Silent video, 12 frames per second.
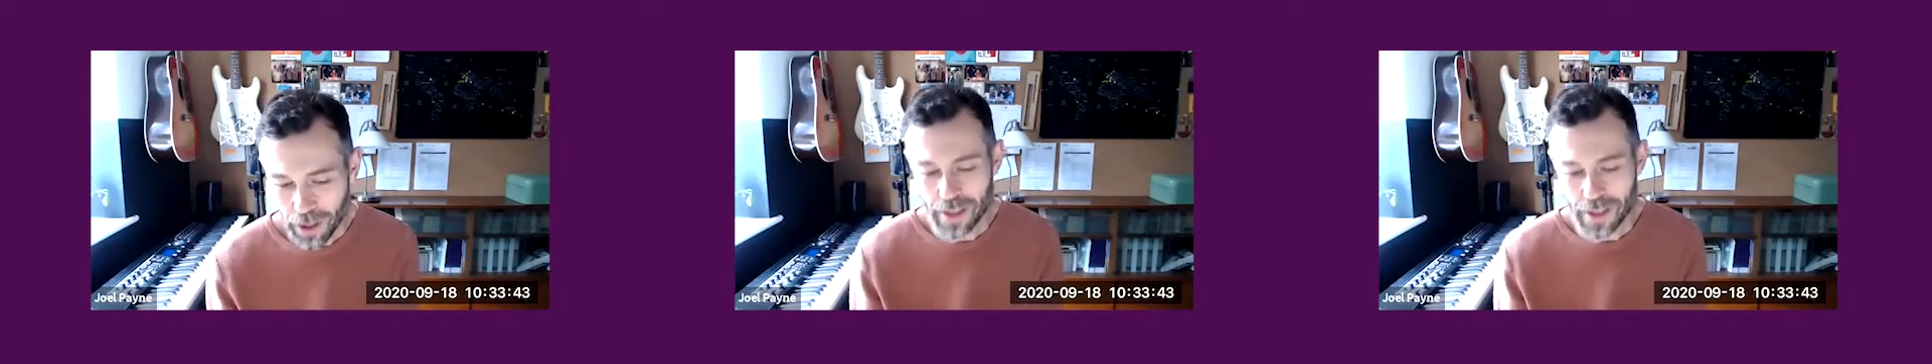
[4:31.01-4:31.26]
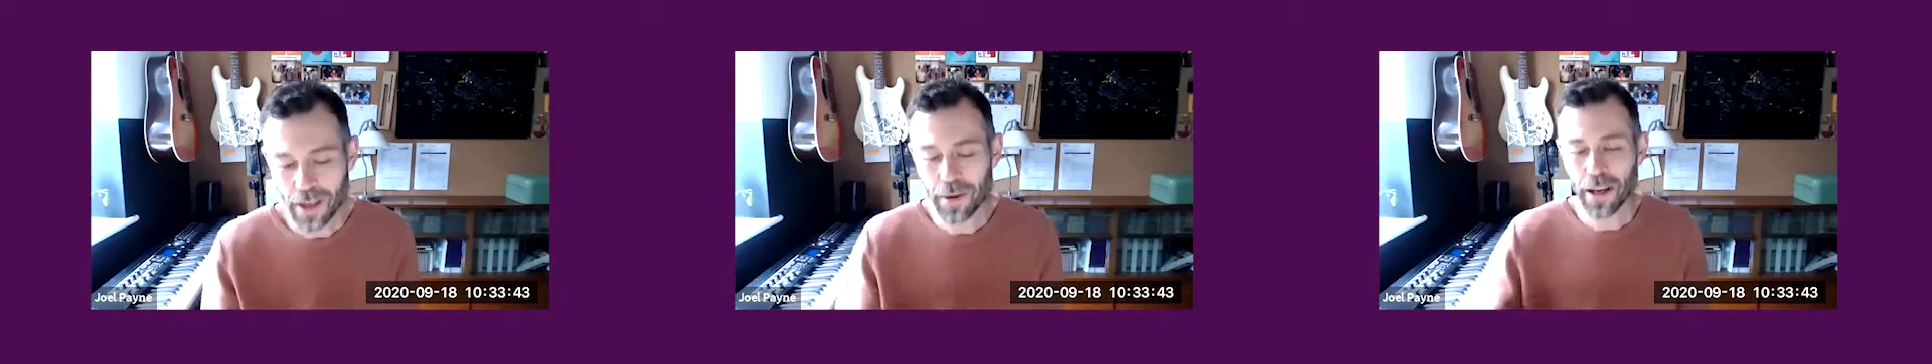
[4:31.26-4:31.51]
And
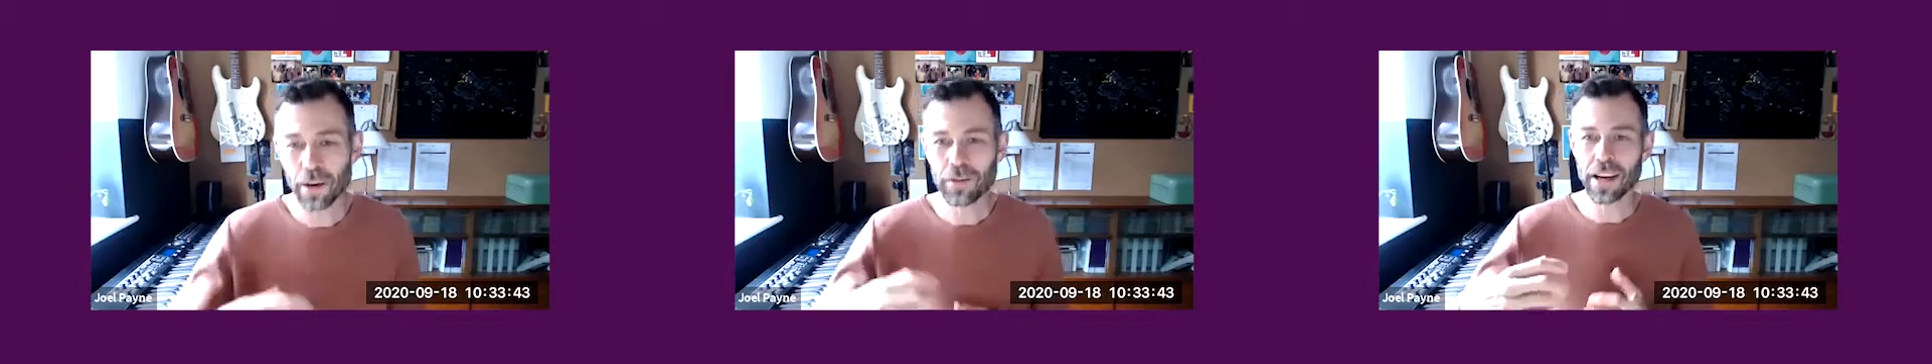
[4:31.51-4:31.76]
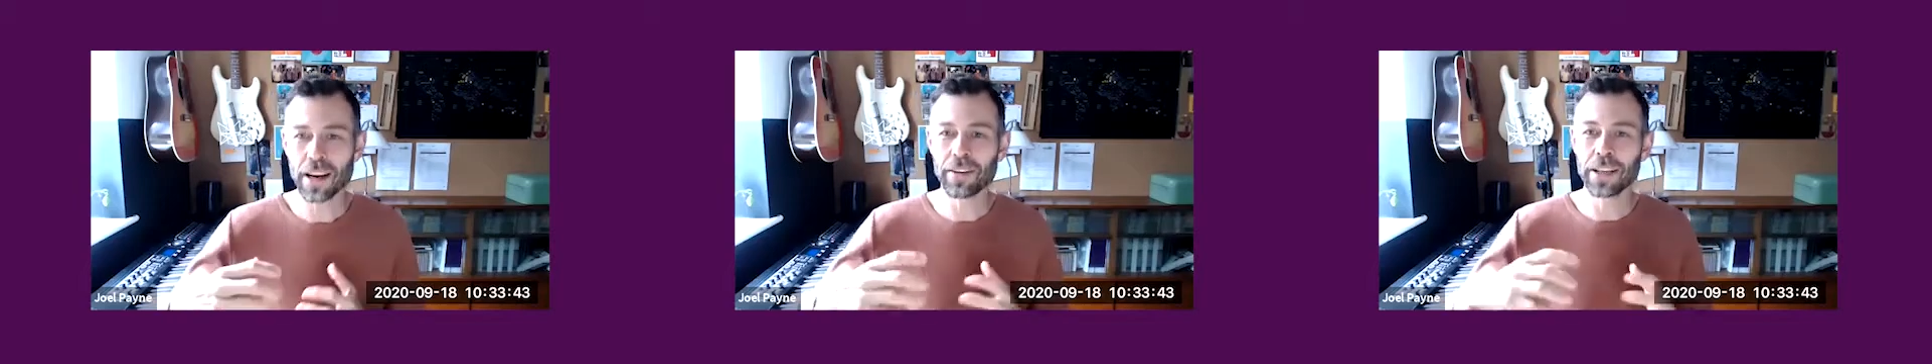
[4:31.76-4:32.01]
it's only
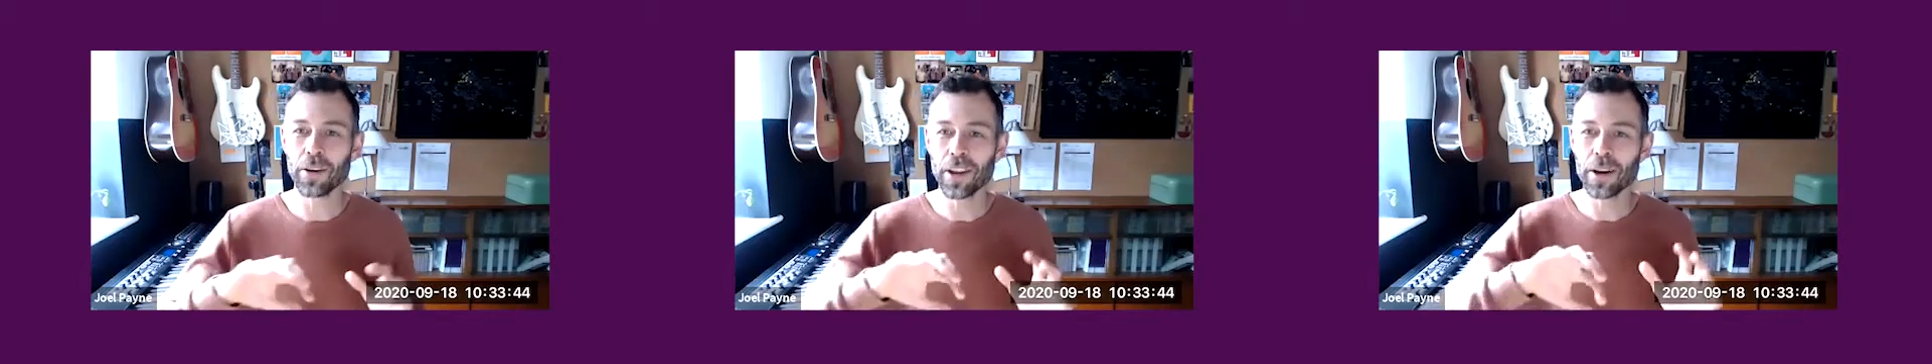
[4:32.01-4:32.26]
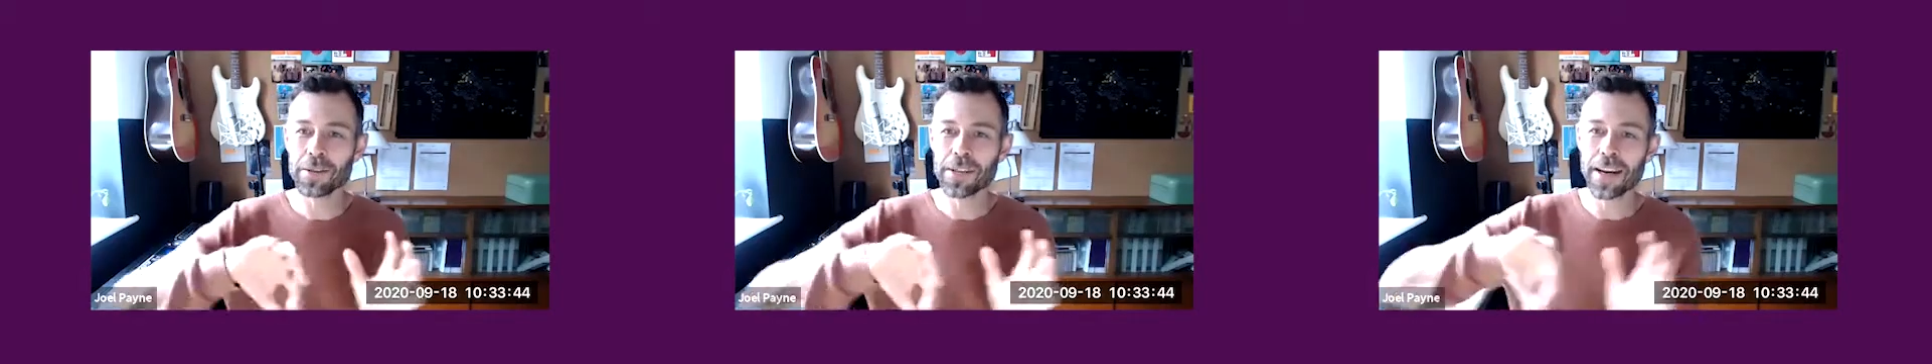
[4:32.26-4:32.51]
after having got
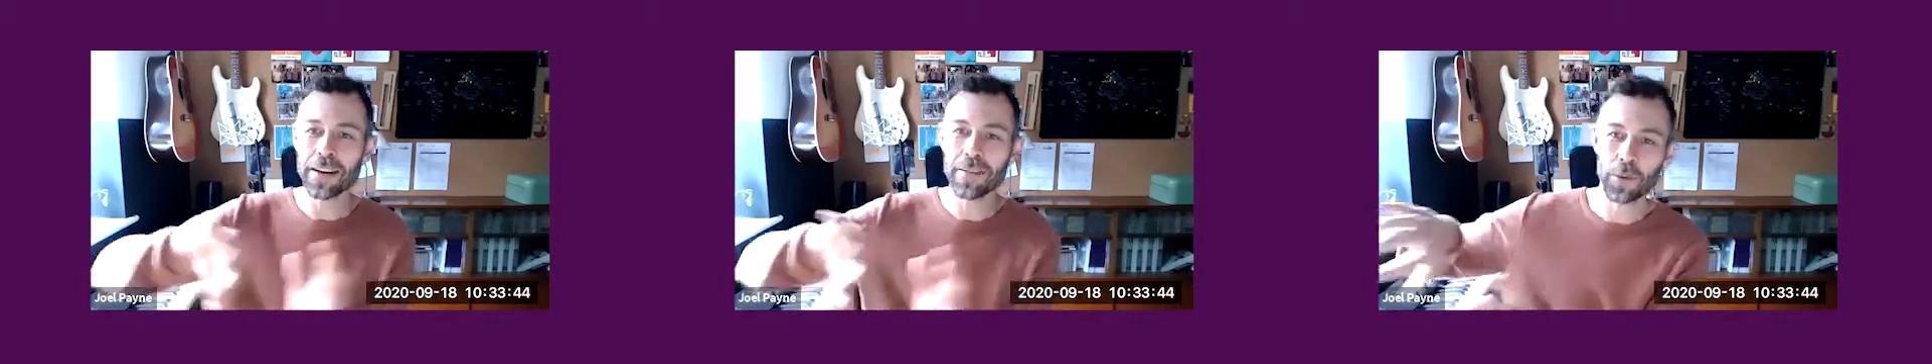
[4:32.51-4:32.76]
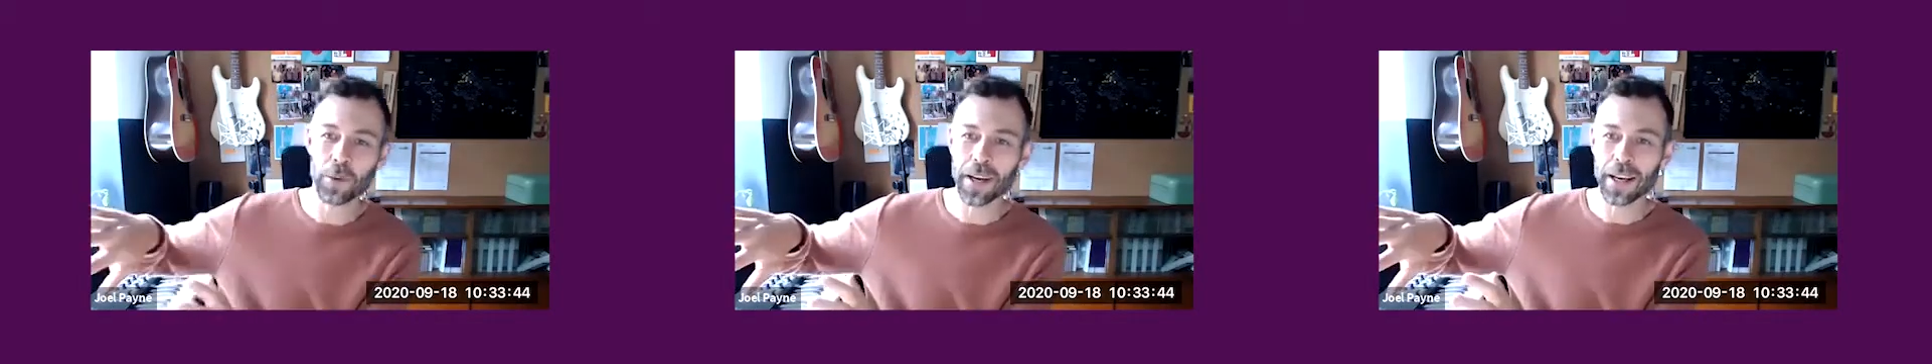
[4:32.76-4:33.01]
those out of
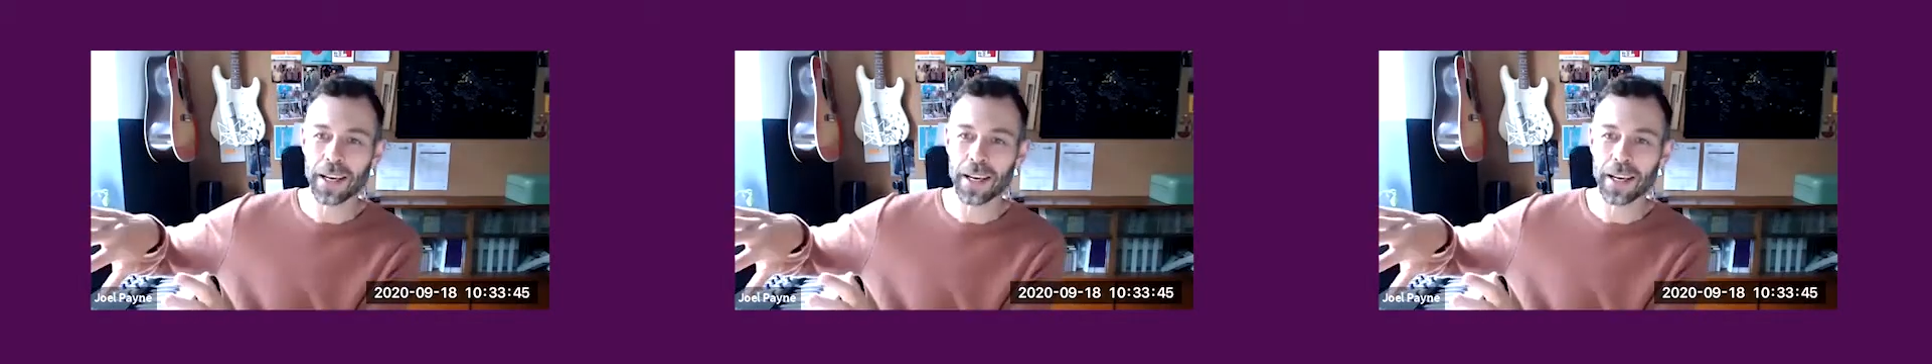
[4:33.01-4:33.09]
the way,